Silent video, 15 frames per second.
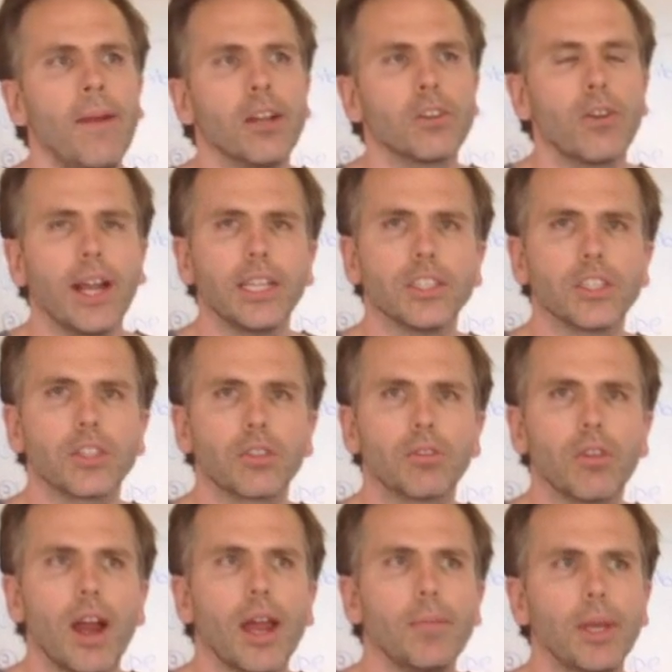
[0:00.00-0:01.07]

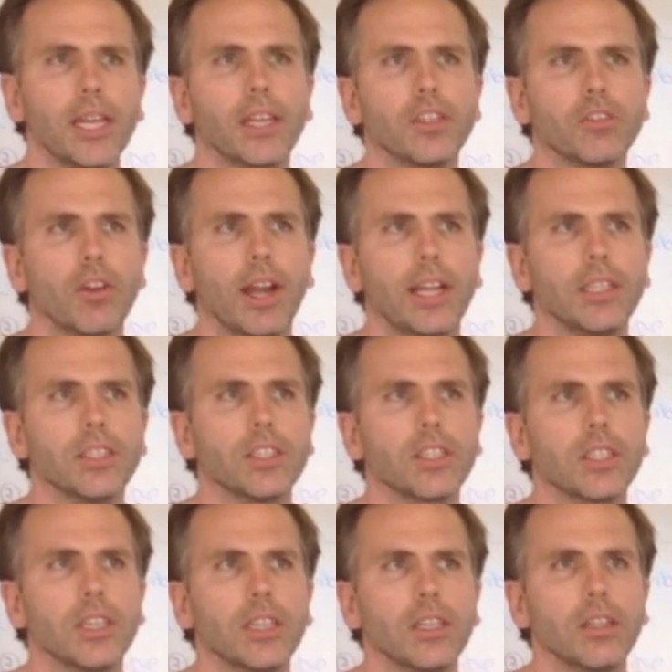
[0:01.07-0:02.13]
transcribing and
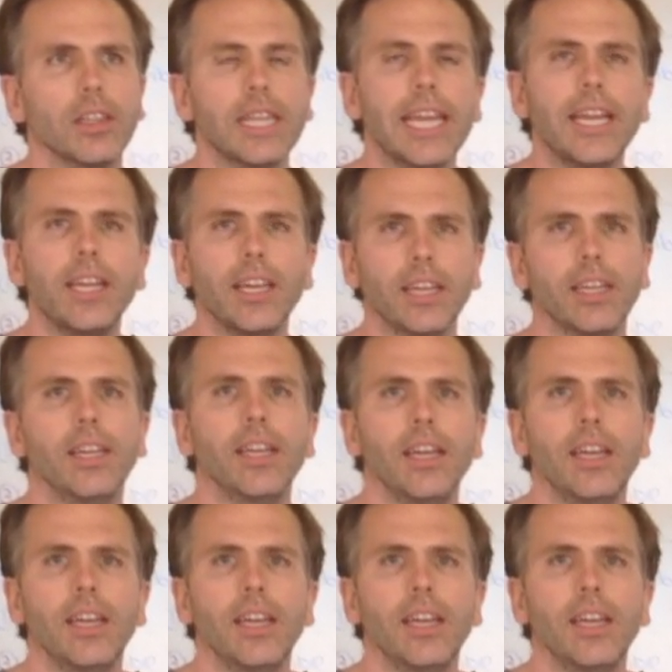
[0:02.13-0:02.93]
translating